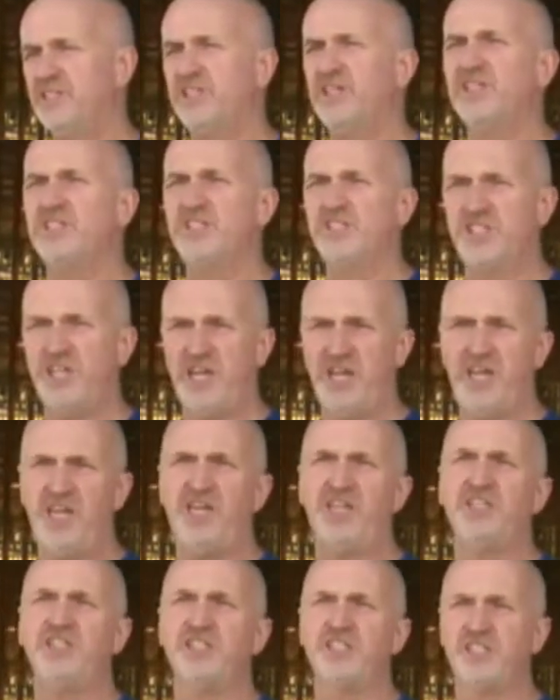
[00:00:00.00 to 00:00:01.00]
things
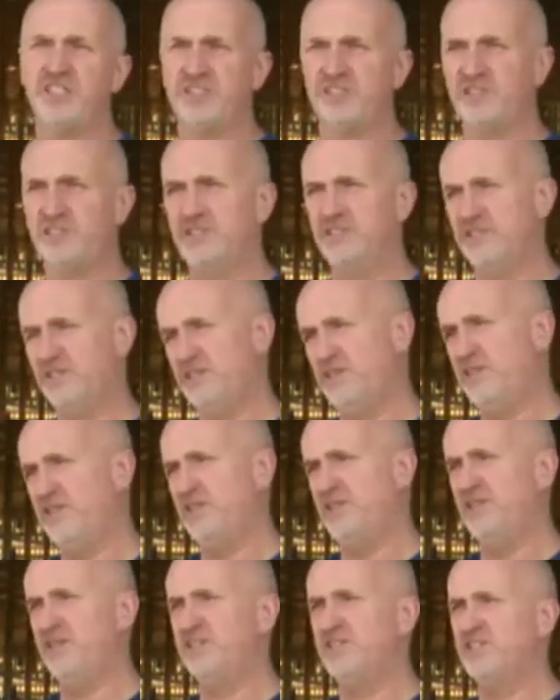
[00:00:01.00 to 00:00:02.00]
change, and
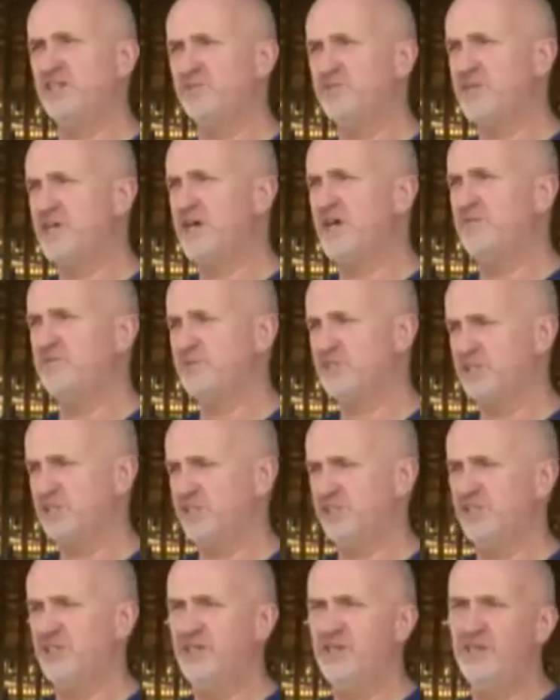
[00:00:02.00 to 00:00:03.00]
sometimes
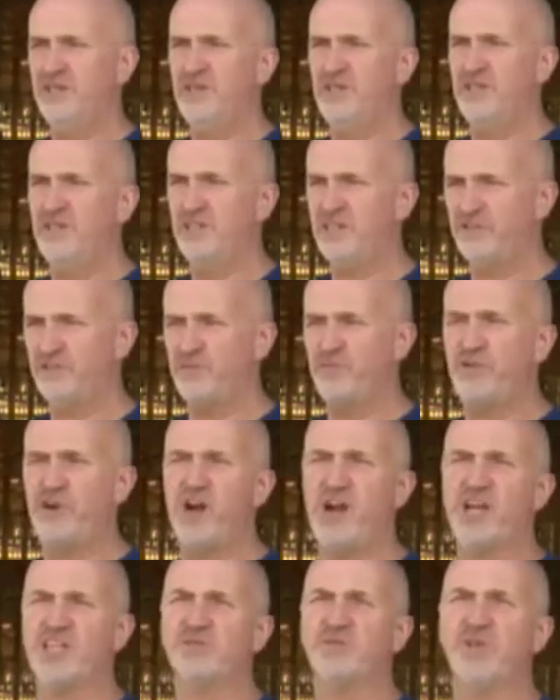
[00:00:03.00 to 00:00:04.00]
different
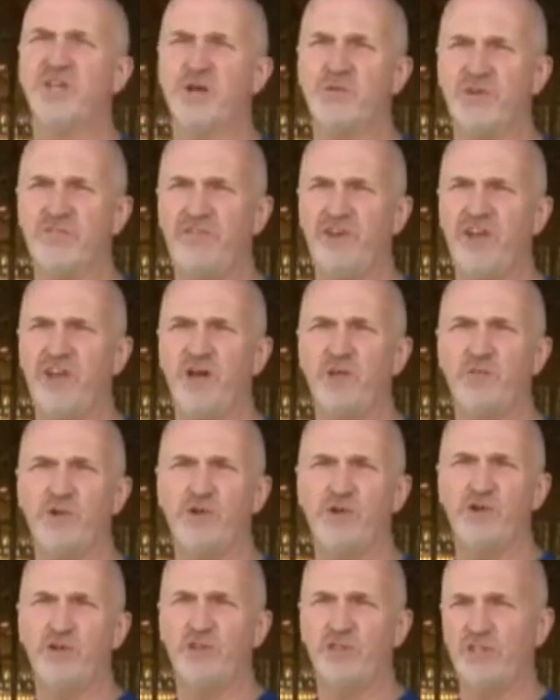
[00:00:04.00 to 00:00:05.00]
products become
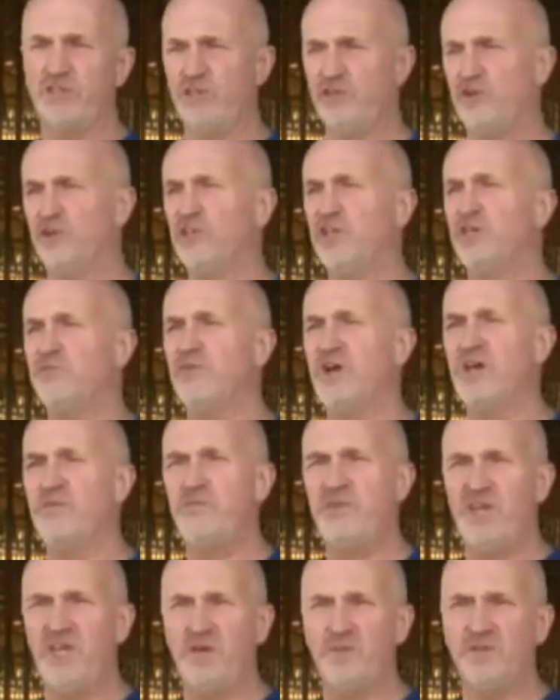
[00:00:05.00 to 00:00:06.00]
available, that you might
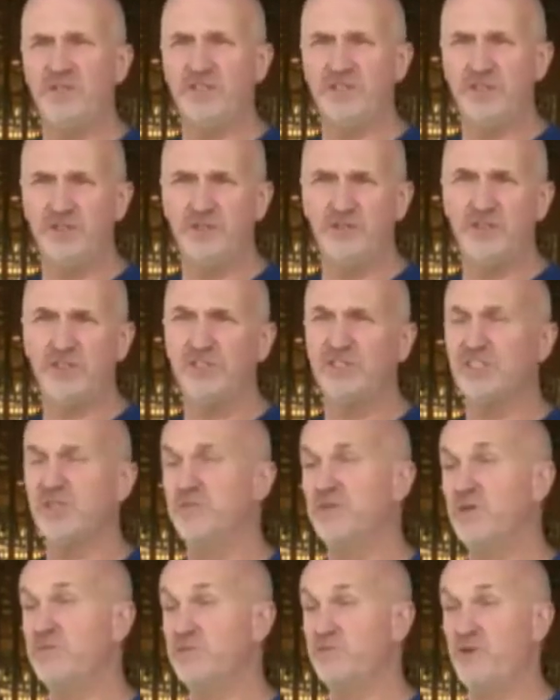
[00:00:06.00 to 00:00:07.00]
be able to use, and
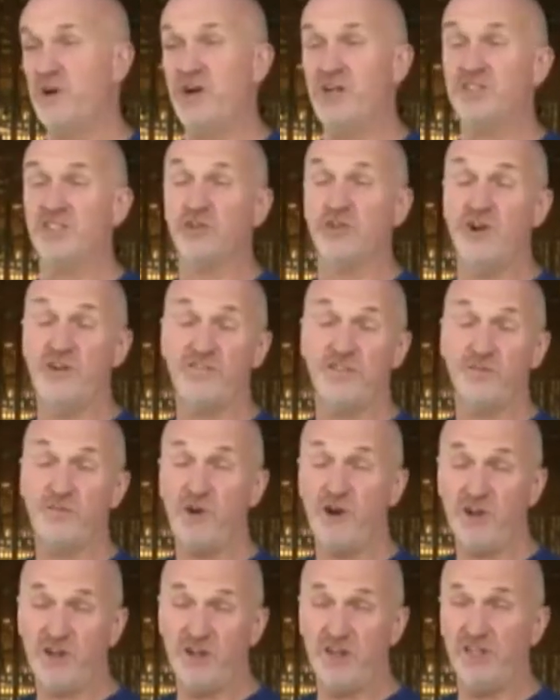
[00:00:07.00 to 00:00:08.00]
sometimes products go off the
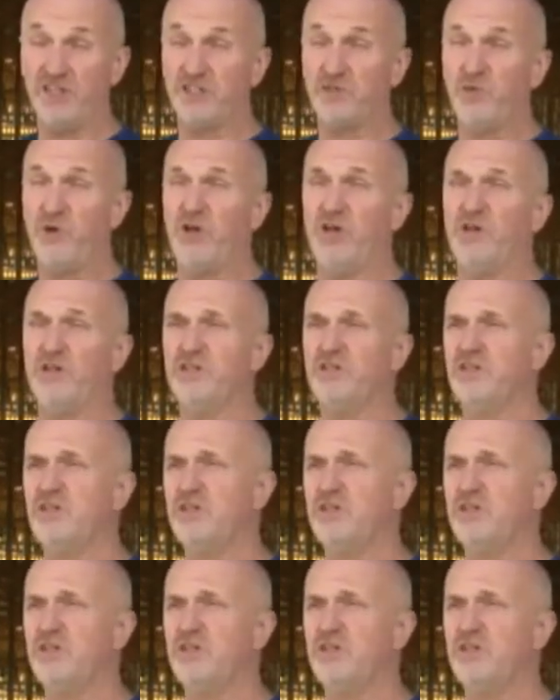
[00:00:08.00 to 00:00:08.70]
market as well.